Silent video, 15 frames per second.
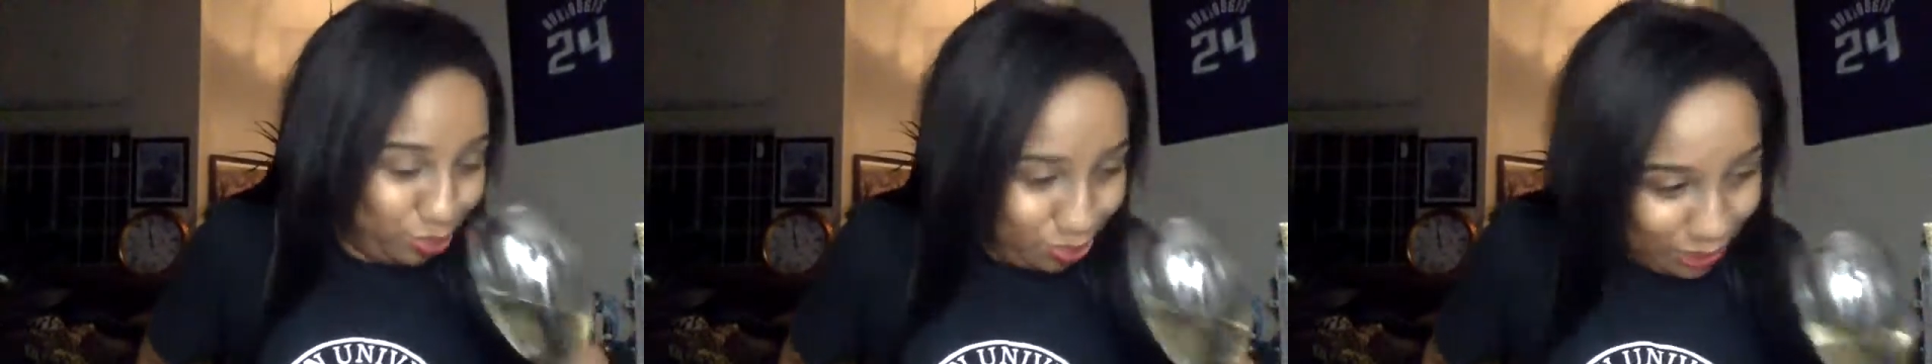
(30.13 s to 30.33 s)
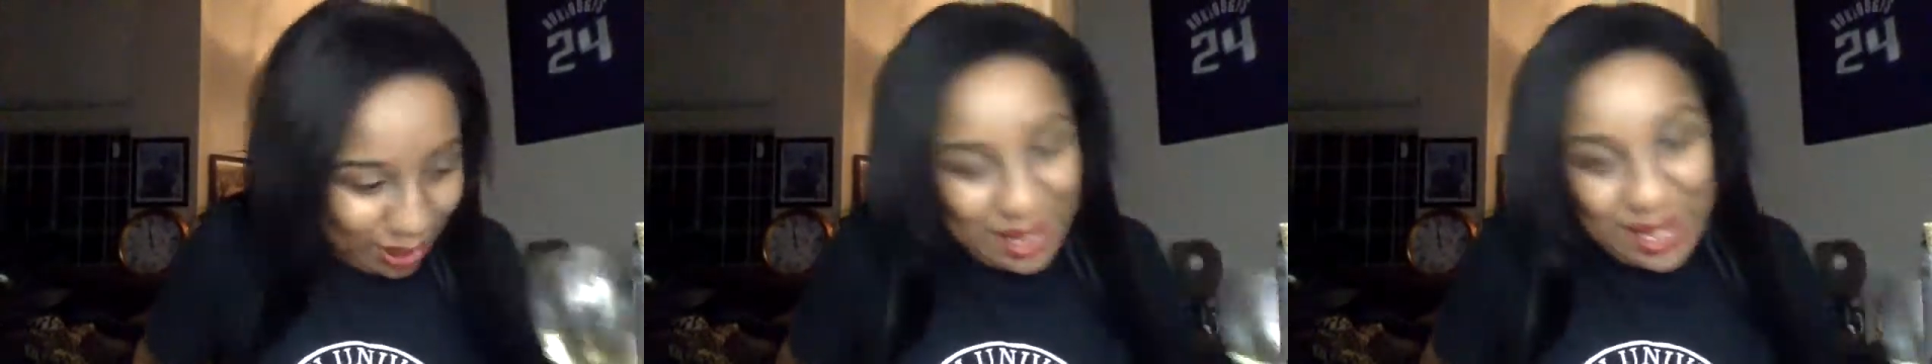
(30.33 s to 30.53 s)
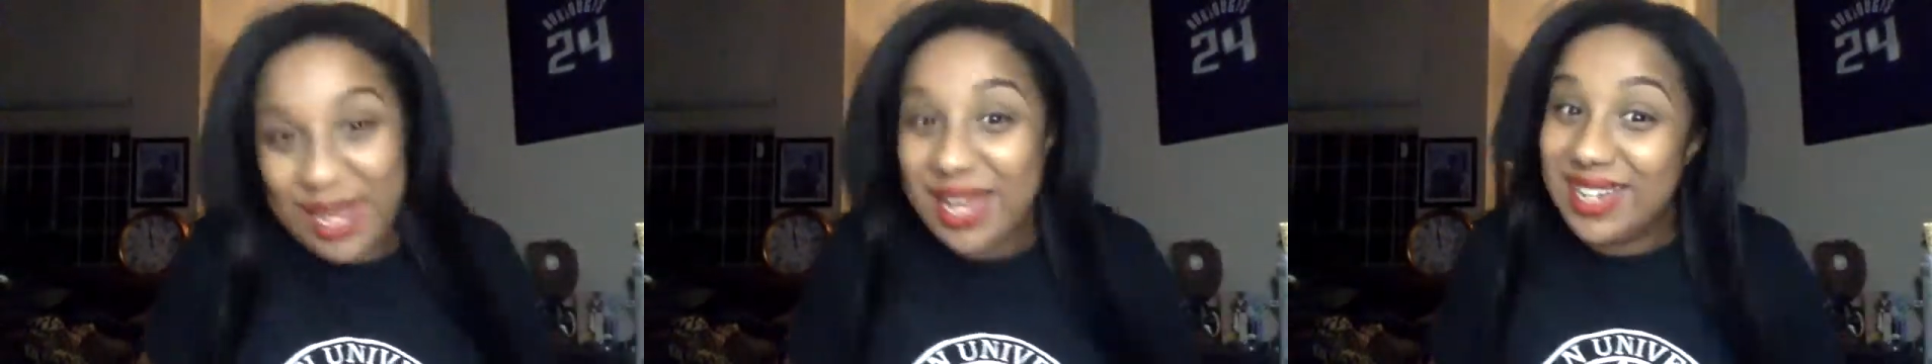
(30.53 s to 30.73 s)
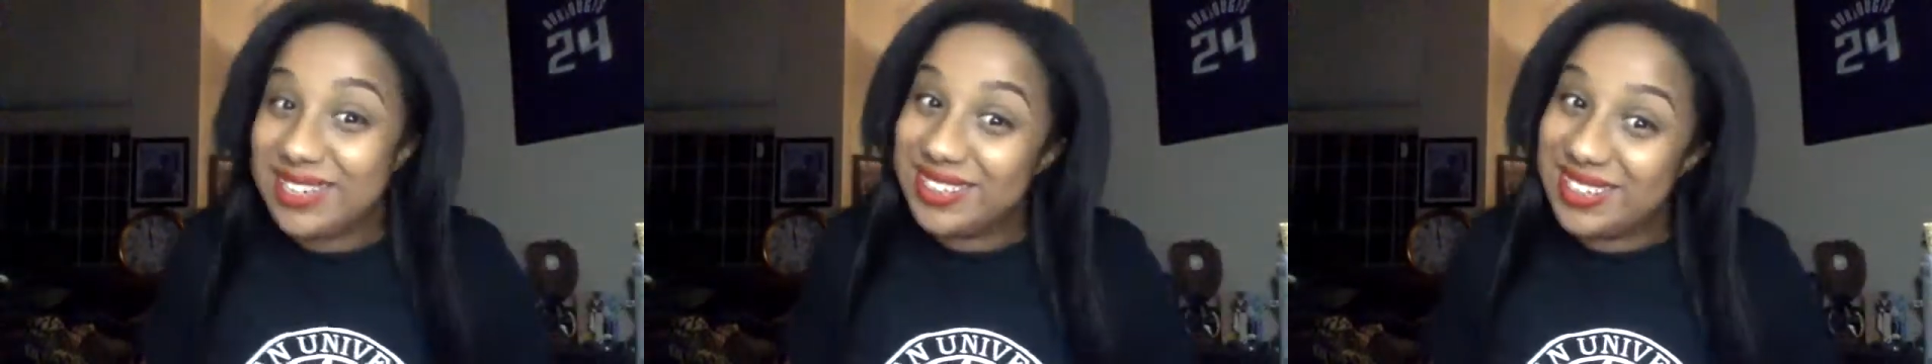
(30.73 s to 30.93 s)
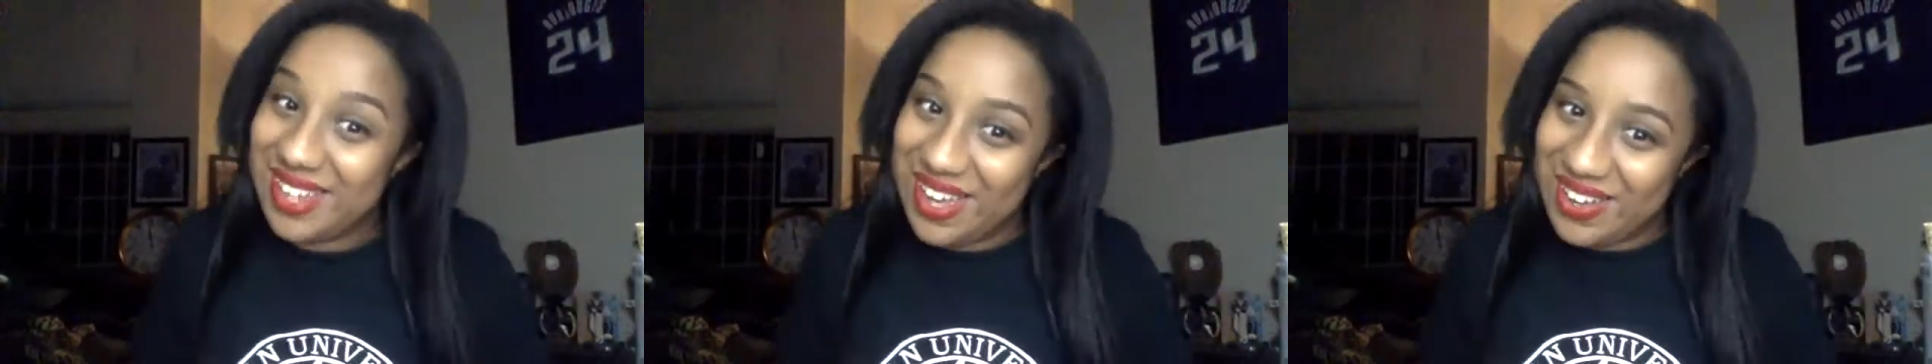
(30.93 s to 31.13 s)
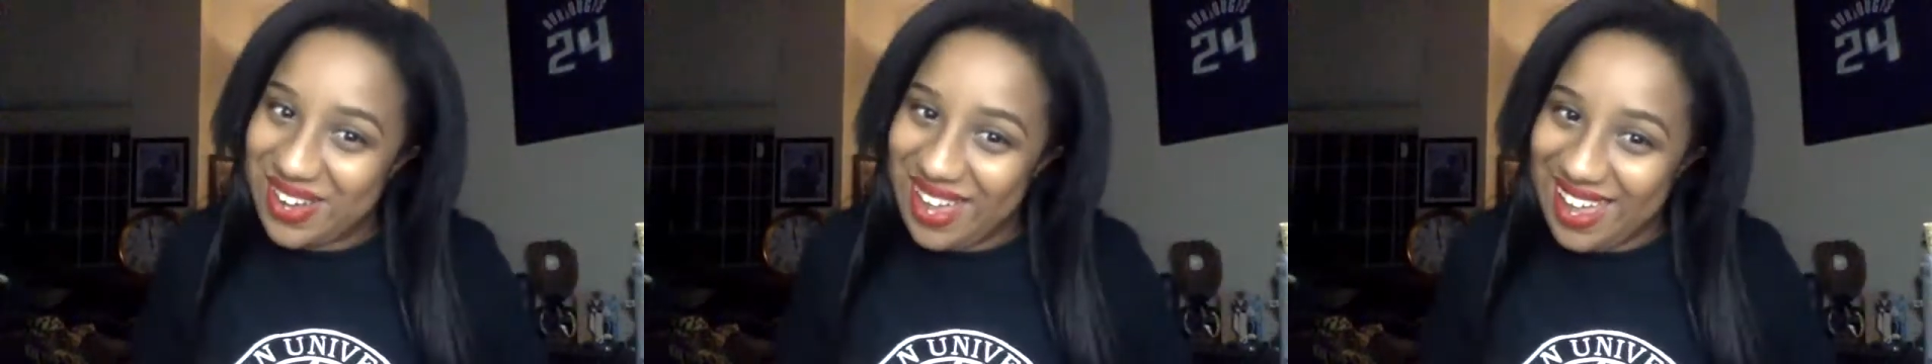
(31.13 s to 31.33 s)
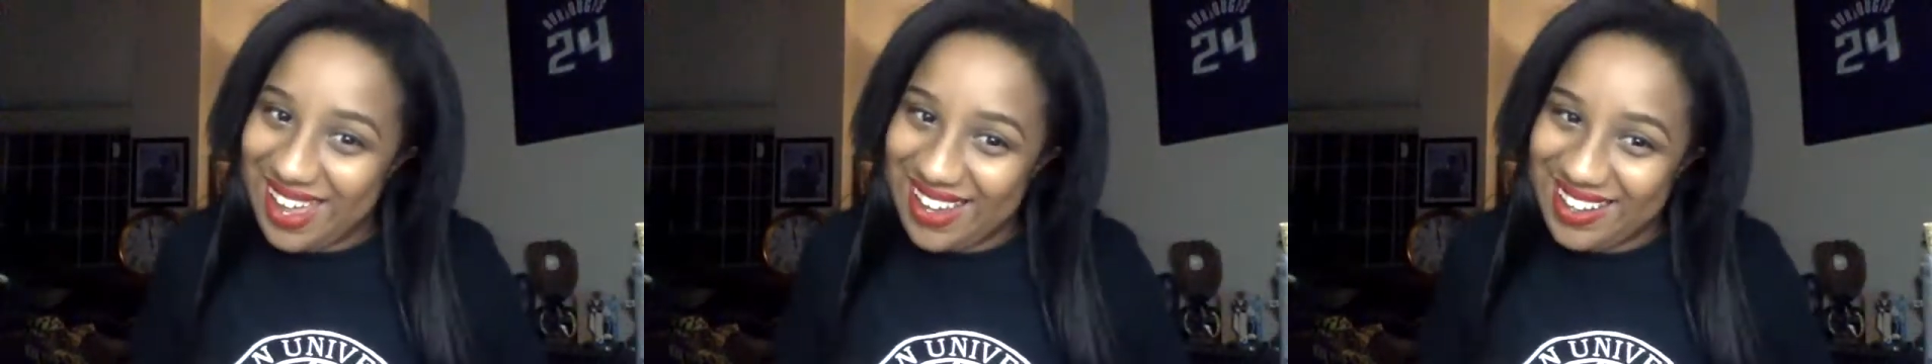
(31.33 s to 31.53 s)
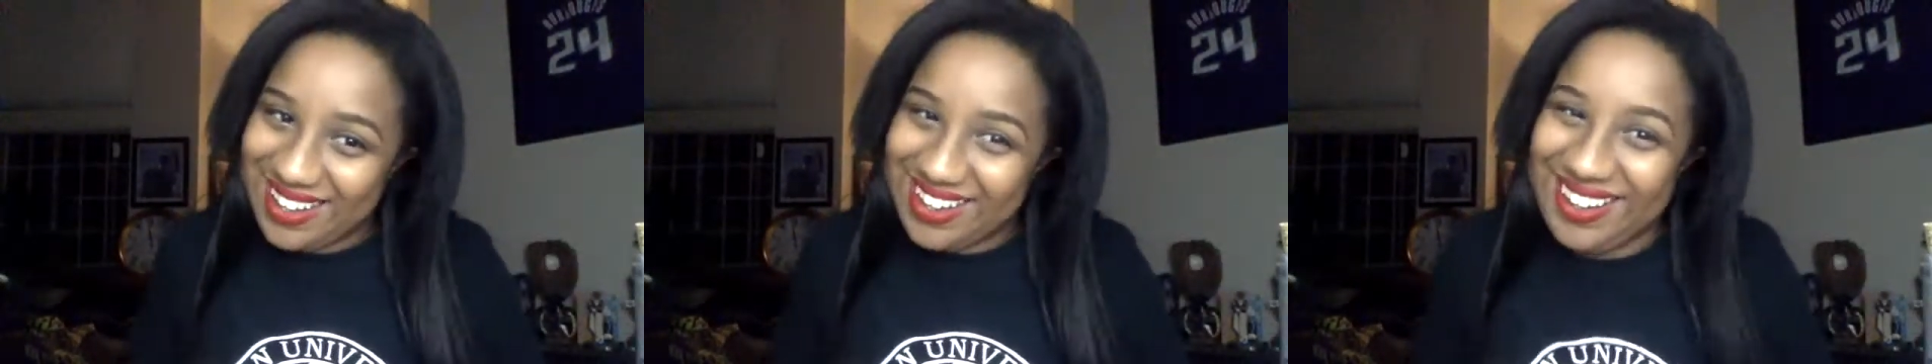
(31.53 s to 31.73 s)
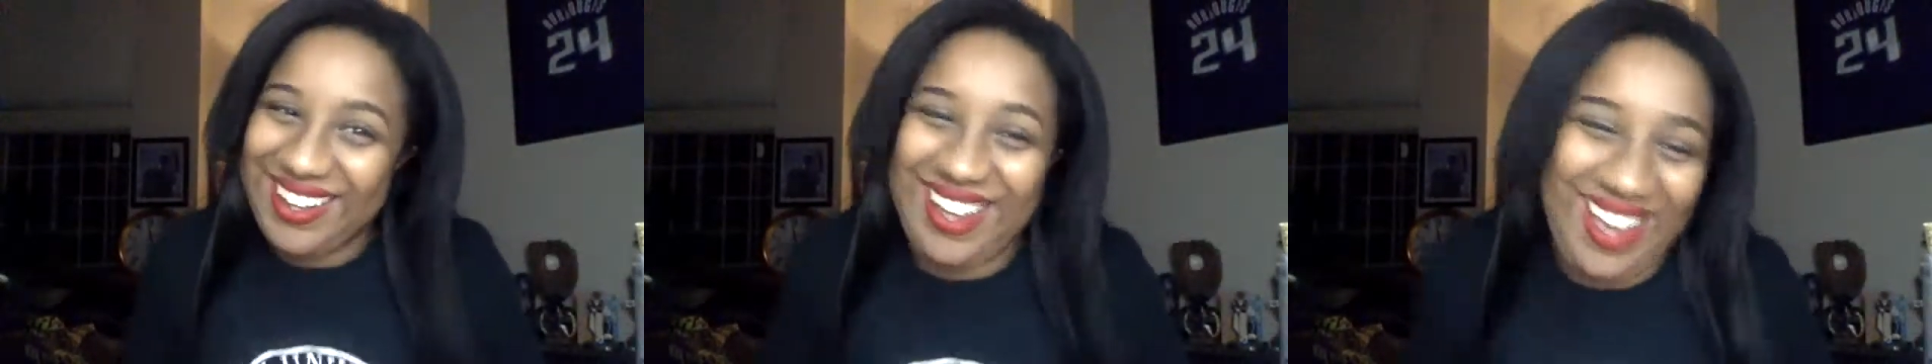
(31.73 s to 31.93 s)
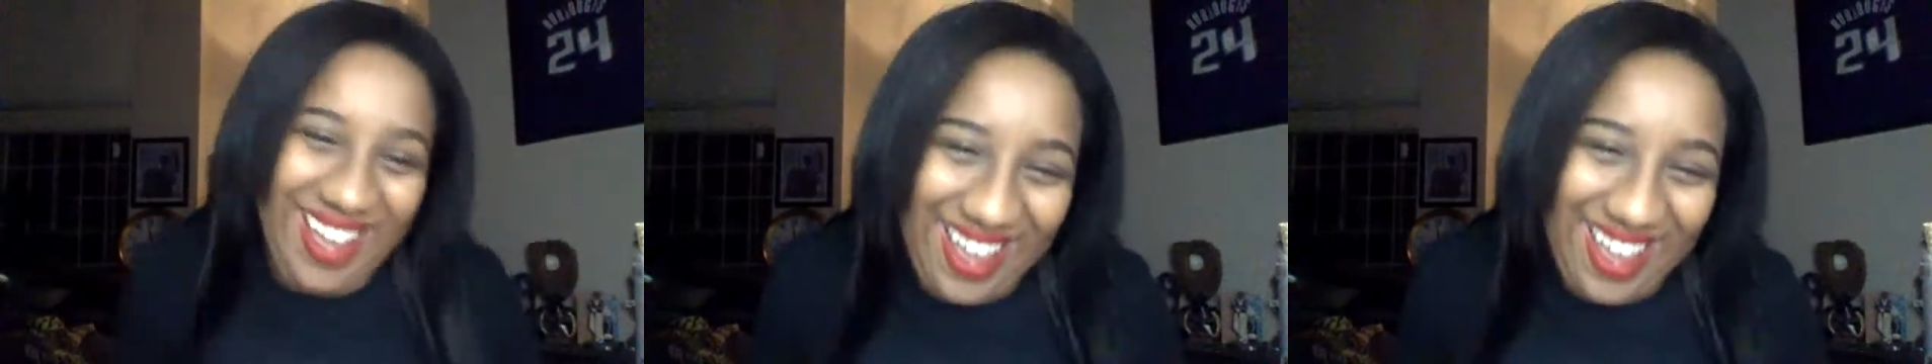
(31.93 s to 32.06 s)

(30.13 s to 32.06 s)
Okay.